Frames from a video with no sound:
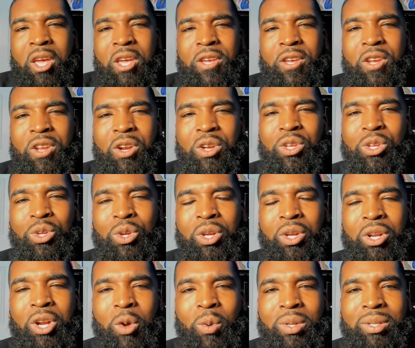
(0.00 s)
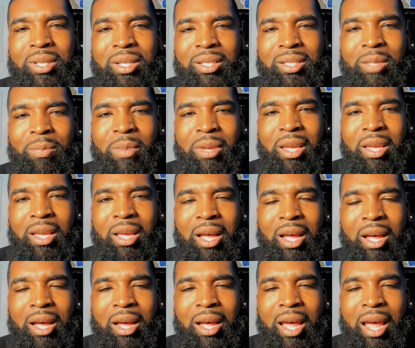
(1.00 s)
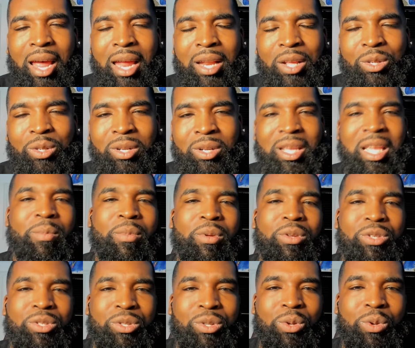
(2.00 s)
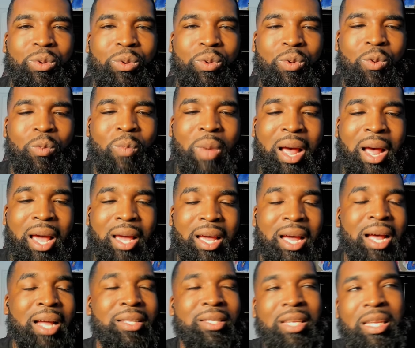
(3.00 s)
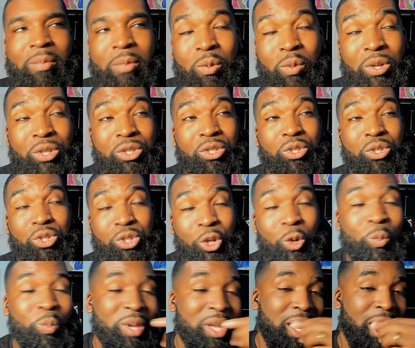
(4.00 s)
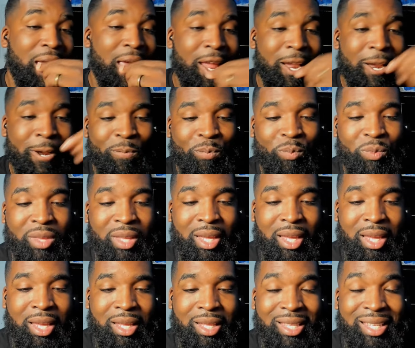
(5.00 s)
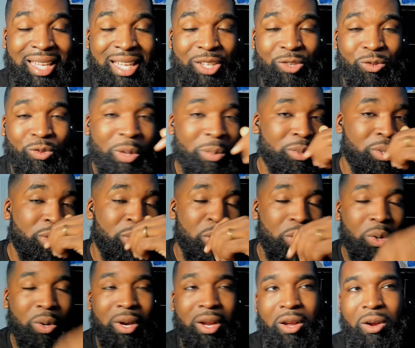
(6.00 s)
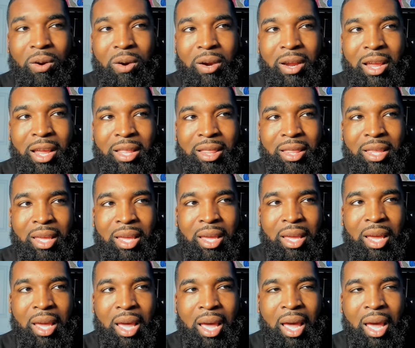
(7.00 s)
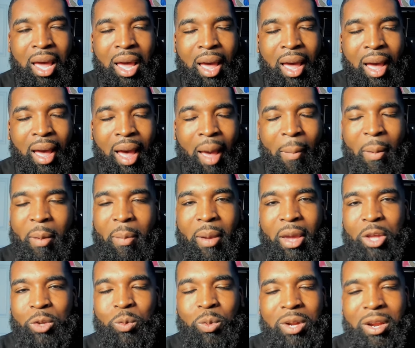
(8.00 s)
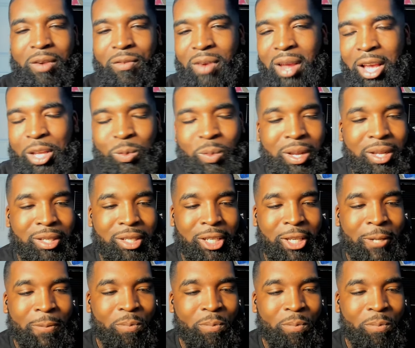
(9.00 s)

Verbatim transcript: you know, you can always uh, send me uh, any sort of emails through my contact email, which should be in the description or or in the I'm on your page, whatever, X, Y, and Z.